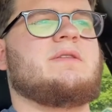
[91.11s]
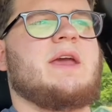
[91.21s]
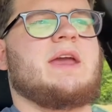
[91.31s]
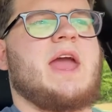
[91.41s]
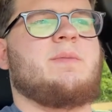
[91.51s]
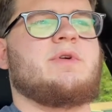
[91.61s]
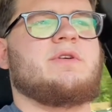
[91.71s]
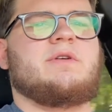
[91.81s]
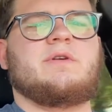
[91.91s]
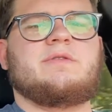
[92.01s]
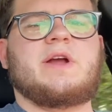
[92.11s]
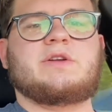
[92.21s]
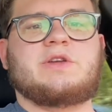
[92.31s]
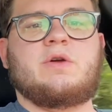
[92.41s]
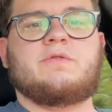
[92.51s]
it came with their
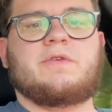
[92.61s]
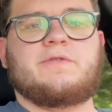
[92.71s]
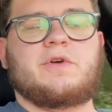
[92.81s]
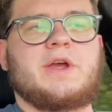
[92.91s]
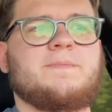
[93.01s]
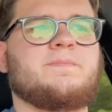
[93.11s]
tune for free.